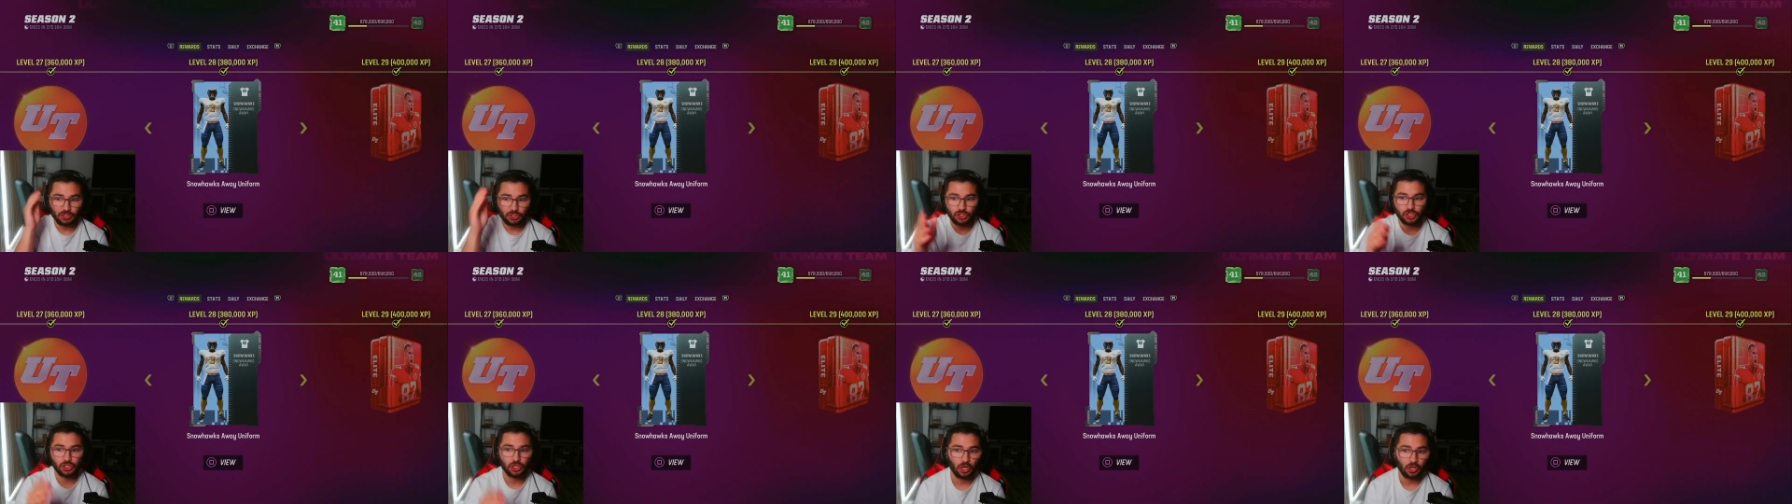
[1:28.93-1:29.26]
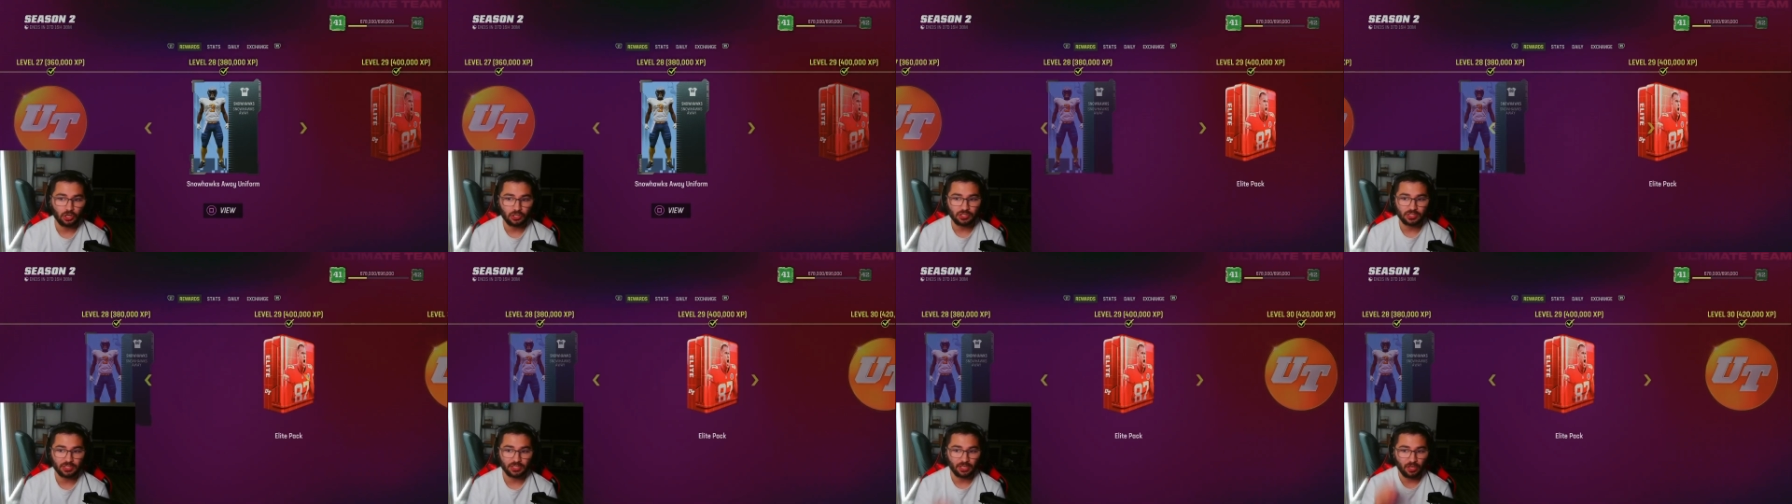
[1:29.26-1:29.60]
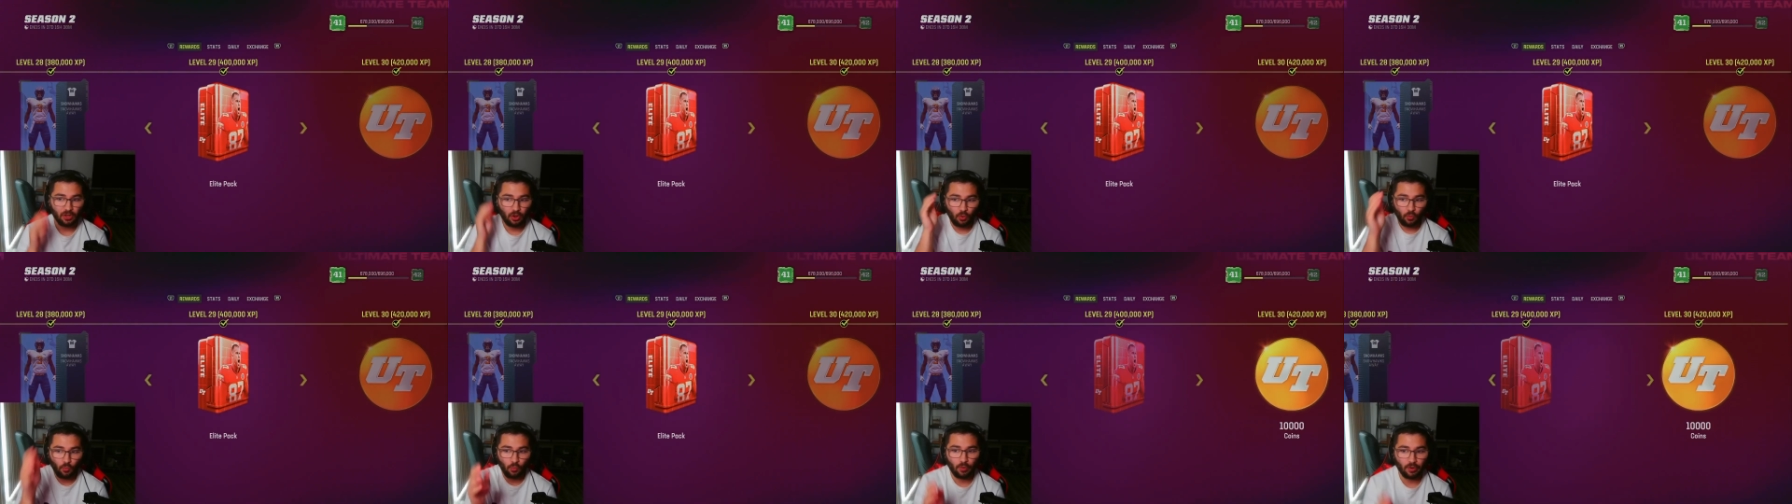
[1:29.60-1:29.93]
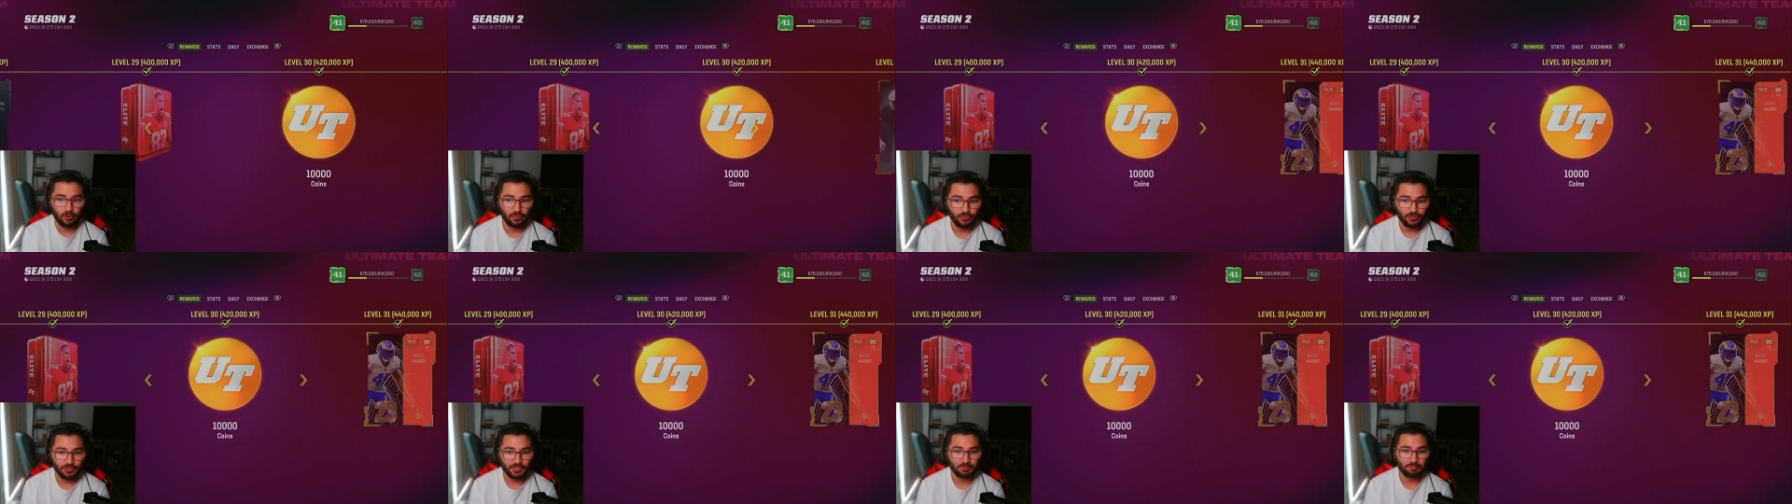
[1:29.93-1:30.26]
Jersey,
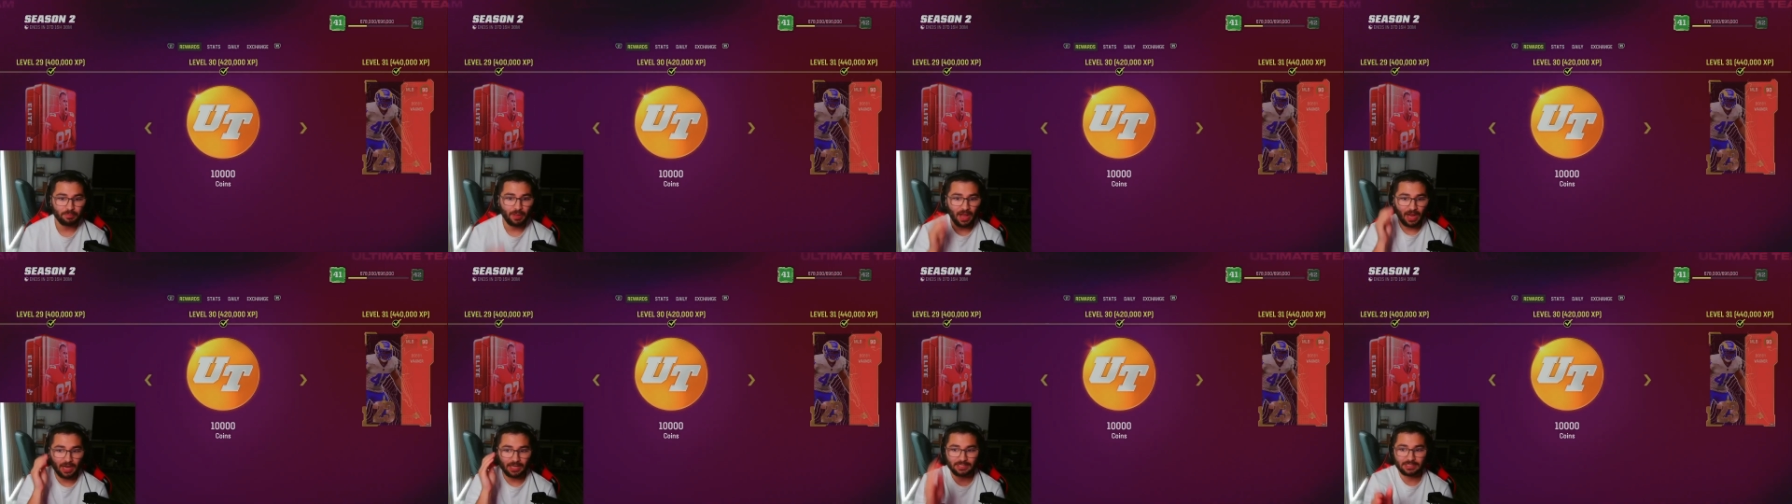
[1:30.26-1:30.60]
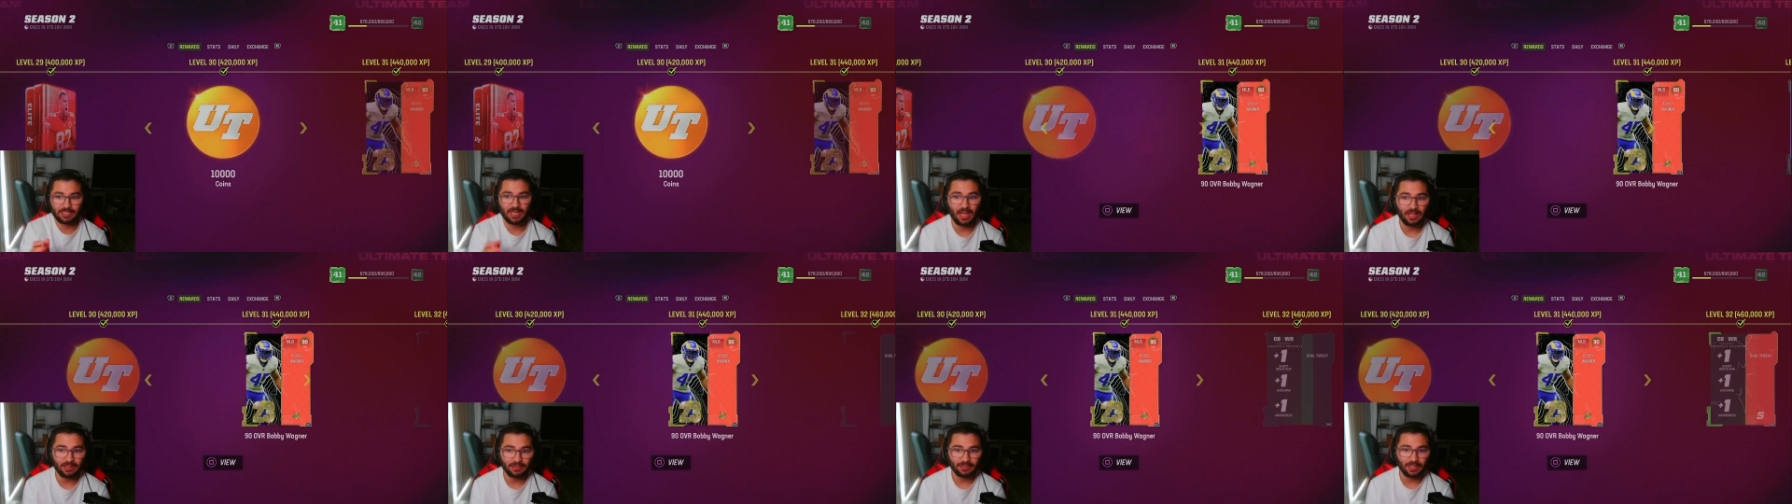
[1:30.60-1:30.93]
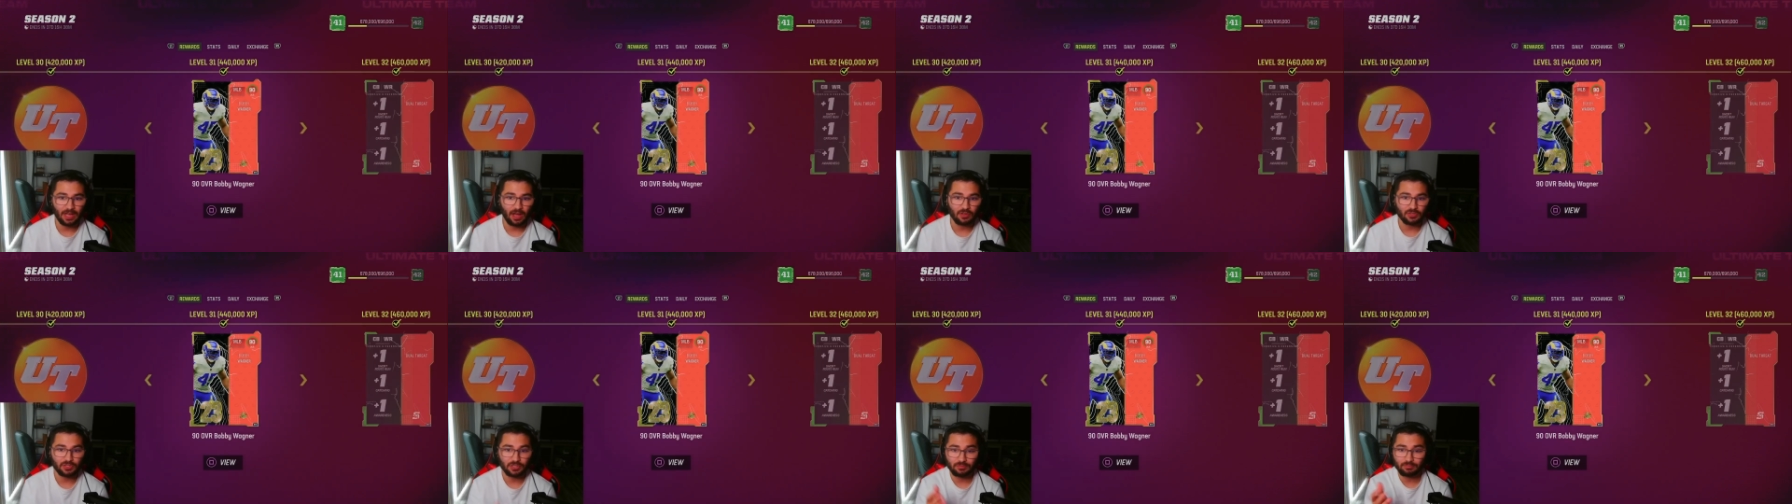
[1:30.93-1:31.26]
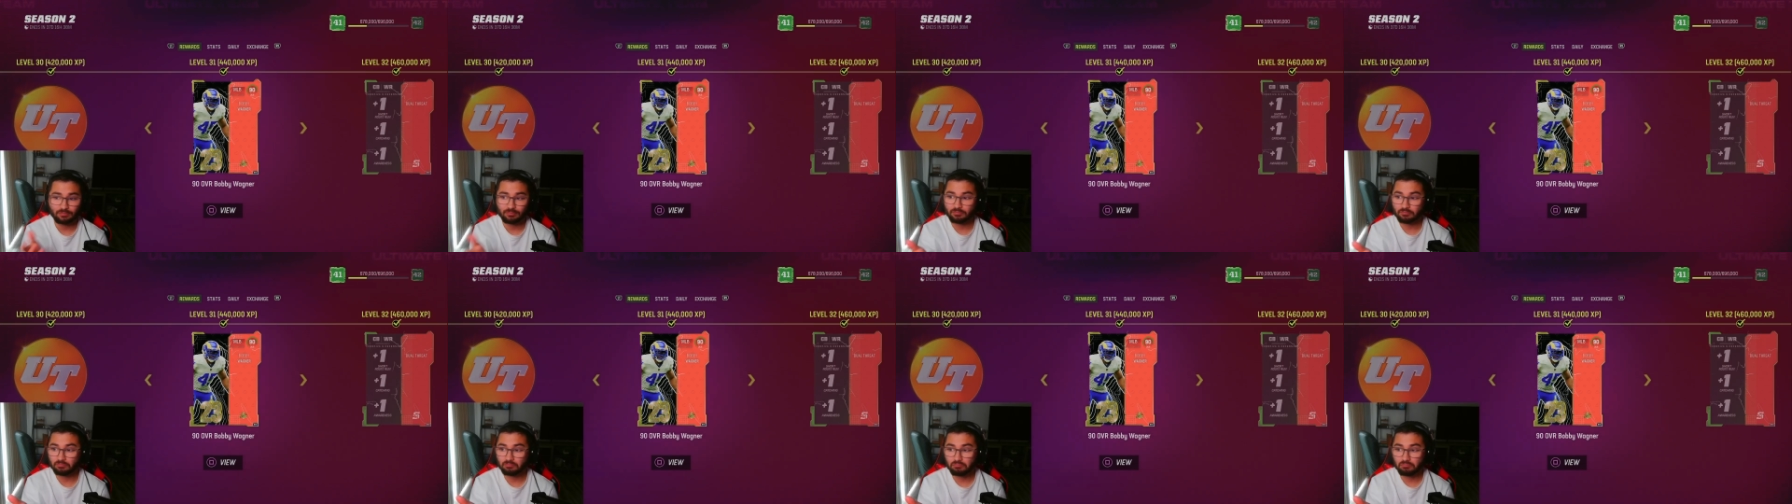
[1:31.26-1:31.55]
worthless pack, 10,000.